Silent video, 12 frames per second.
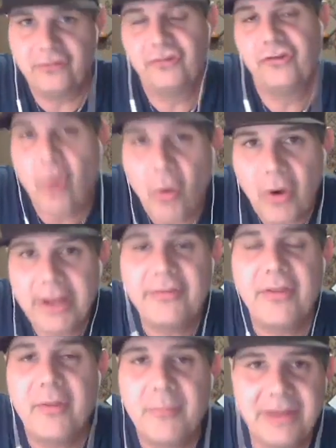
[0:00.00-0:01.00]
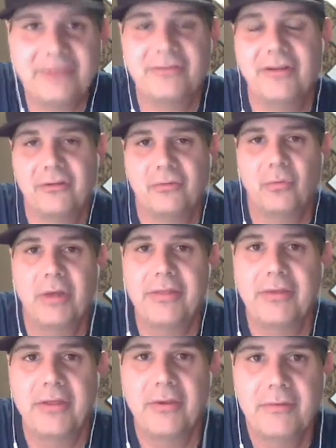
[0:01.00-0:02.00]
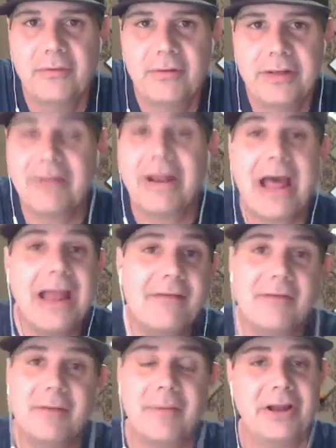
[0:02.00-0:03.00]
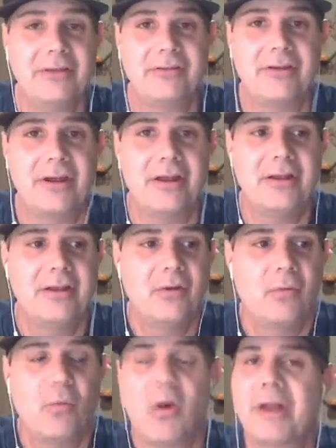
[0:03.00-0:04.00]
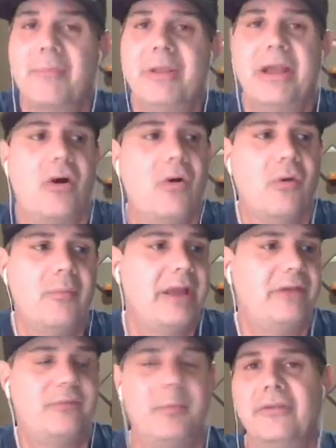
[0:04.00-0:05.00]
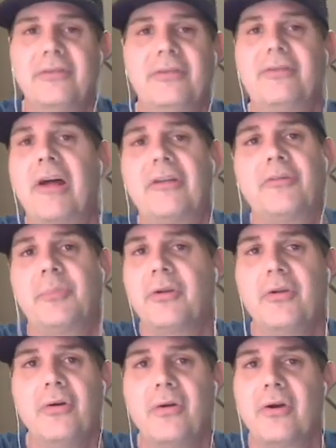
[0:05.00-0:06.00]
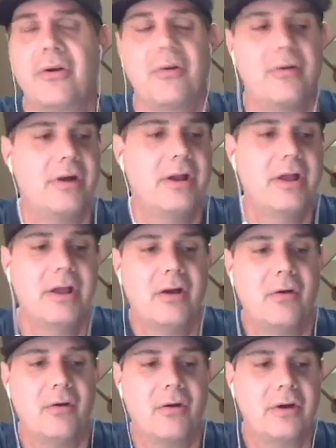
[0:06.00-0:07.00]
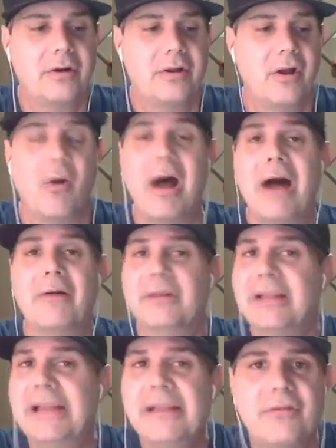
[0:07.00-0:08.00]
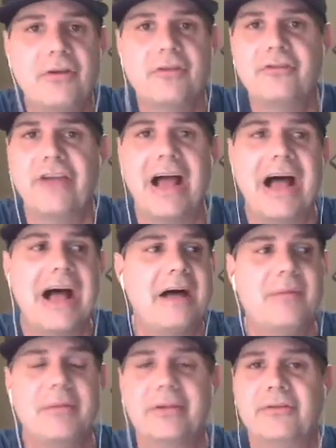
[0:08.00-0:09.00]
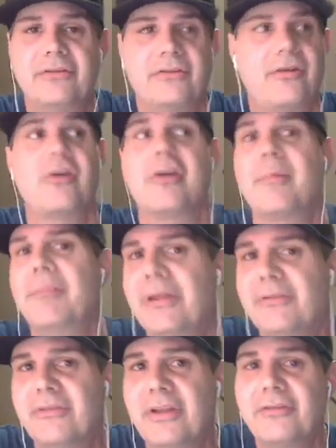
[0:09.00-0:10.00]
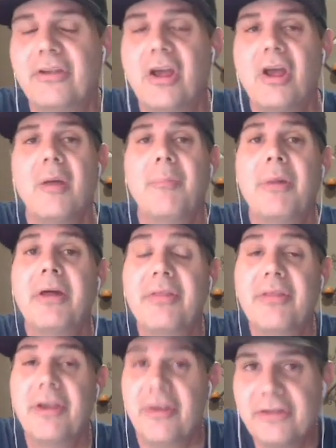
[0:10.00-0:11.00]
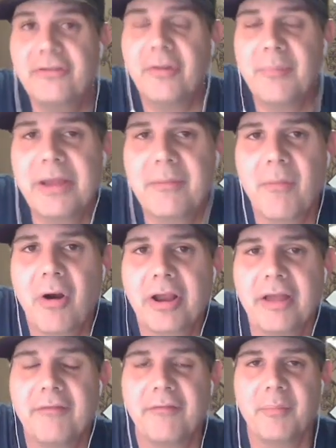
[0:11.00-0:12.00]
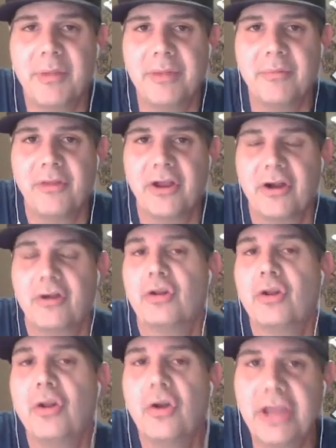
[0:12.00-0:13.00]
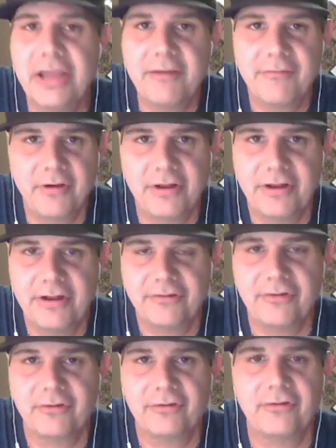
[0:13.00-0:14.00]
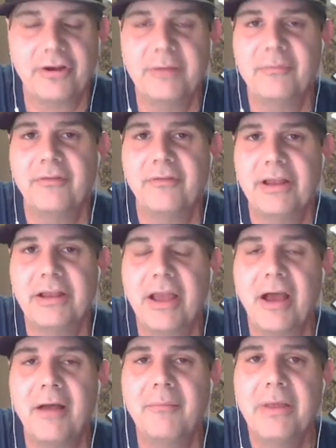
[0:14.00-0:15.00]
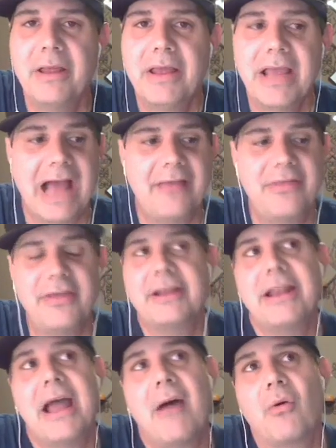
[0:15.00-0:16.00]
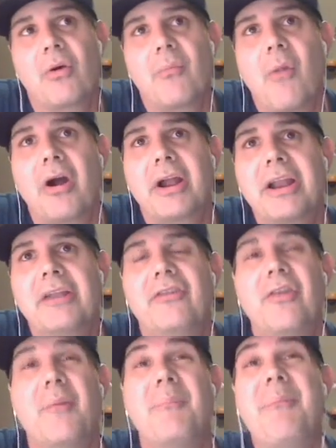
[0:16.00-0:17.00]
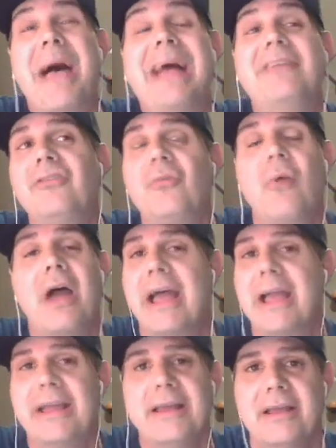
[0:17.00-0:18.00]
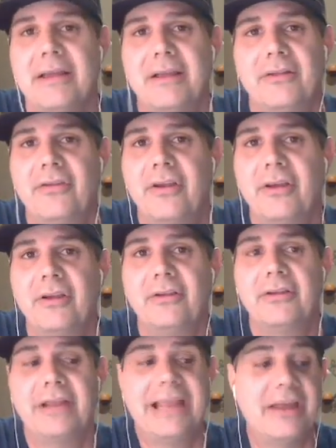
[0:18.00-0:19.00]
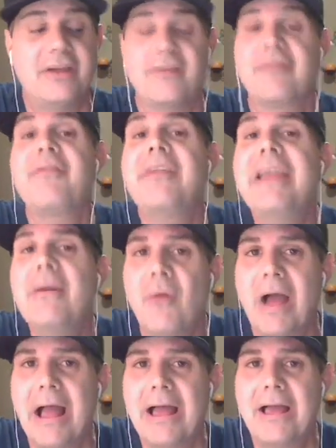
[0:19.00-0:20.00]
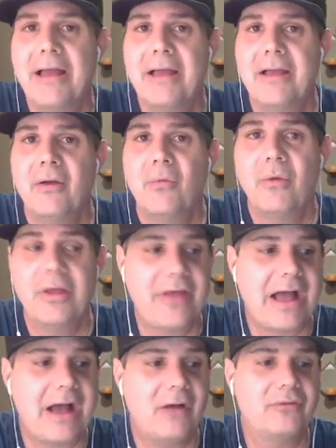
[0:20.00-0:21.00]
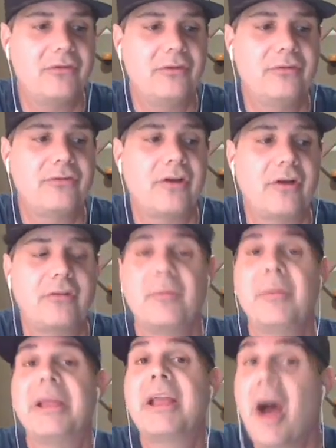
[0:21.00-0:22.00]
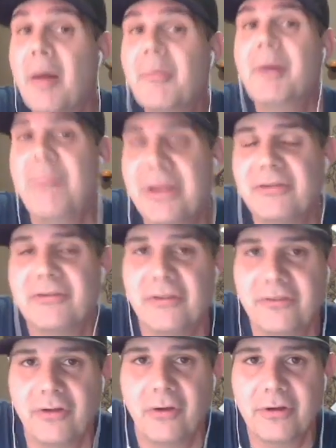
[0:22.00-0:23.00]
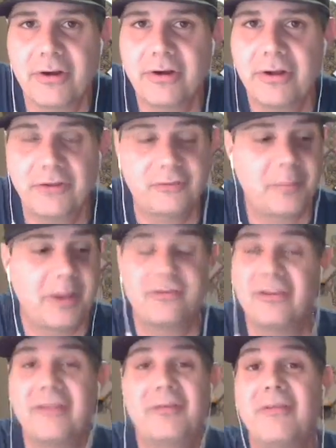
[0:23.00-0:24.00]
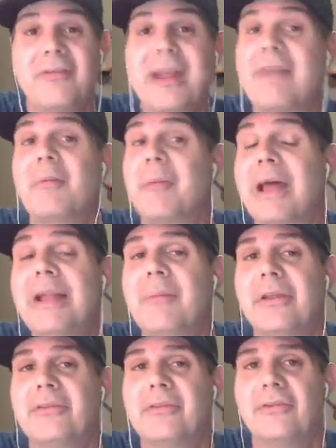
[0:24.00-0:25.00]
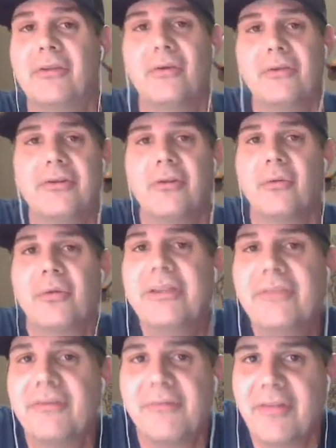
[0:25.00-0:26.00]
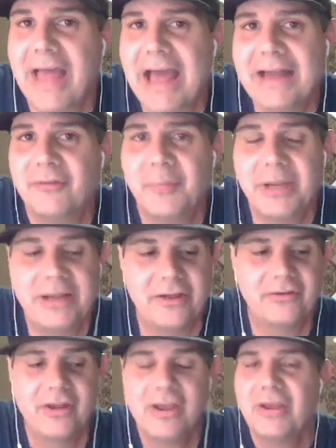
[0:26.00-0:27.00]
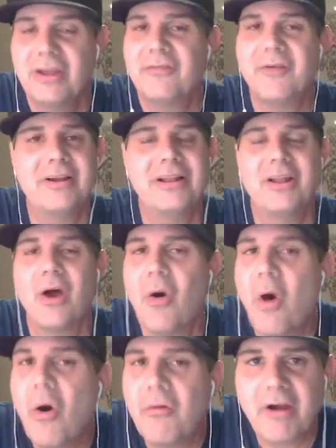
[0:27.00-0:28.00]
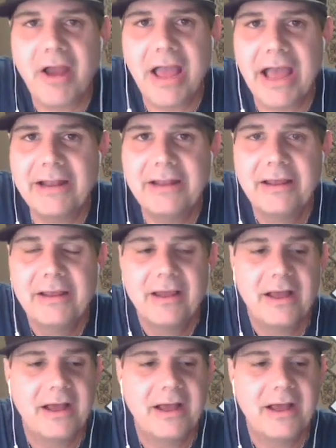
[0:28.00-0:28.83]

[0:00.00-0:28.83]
to join the business with you? Now, not everybody's going to want to be a home-based business entrepreneur or go out and leave their job and start a business, but there is a big market for people that are looking for additional streams of income. I think network marketing is the best way to get your feet wet with how to start to become a business owner, especially if you've never been a business owner. And the reason for that is because it's very low overhead.